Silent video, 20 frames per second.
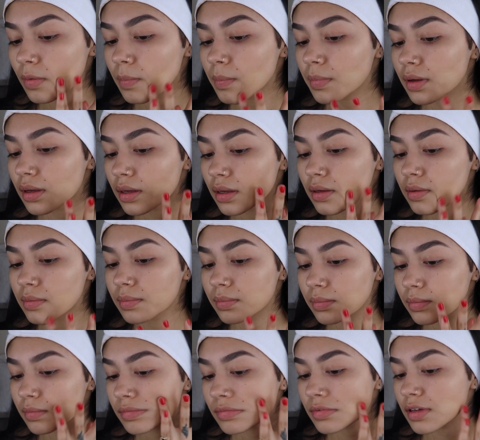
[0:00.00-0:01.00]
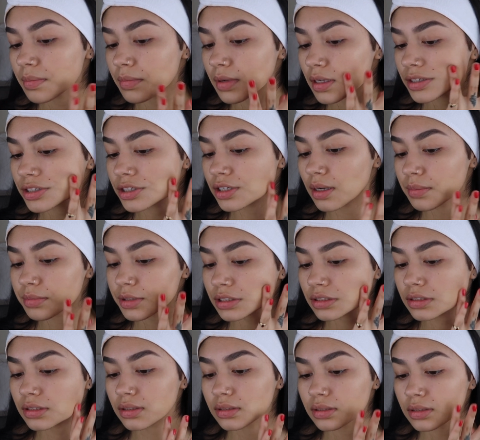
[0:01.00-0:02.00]
but I'm not sure. I'm
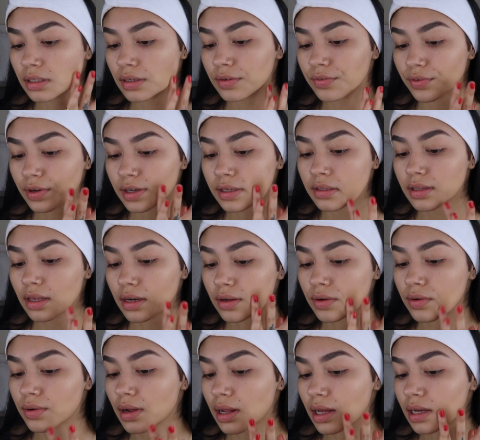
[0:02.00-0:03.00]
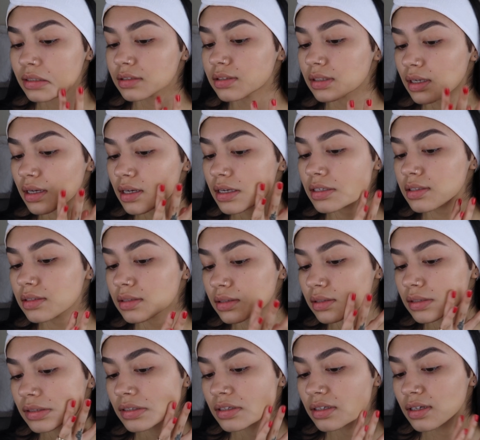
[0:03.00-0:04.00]
just afraid that it'll
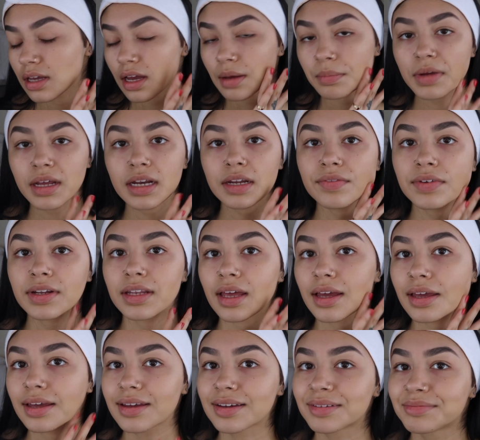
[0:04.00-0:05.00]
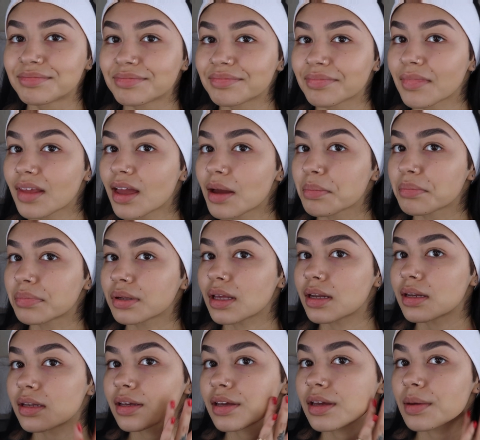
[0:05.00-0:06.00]
oxidize. I'm not even like
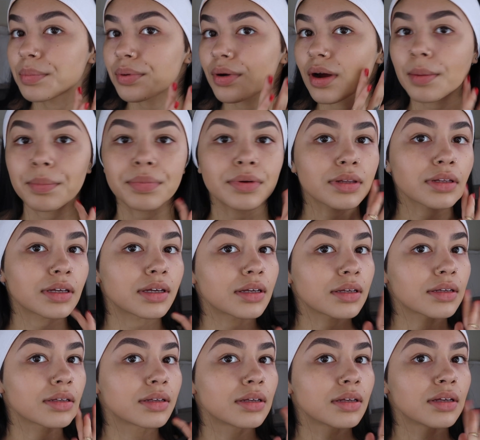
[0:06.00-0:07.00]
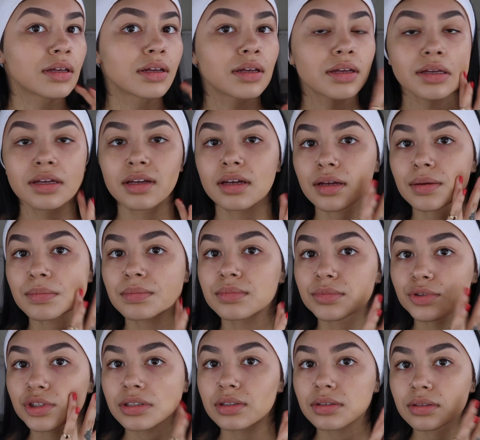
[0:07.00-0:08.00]
blending it properly. I'm
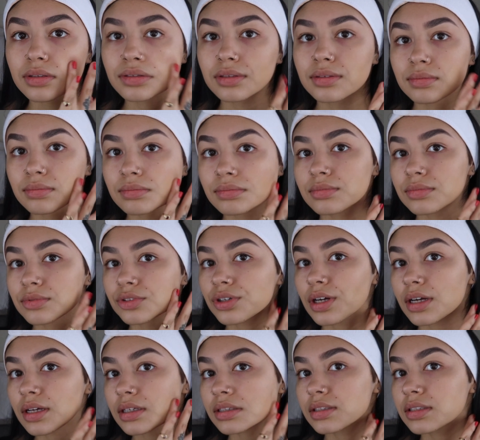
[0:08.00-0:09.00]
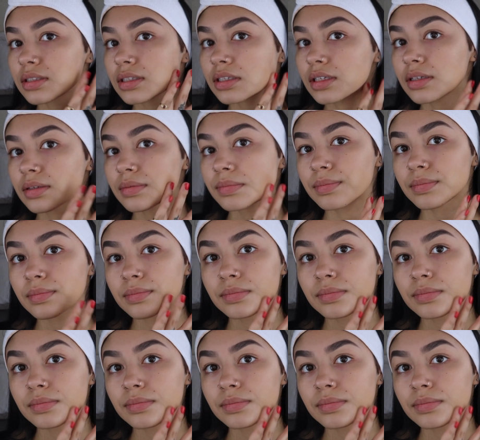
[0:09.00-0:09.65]
just trying to see.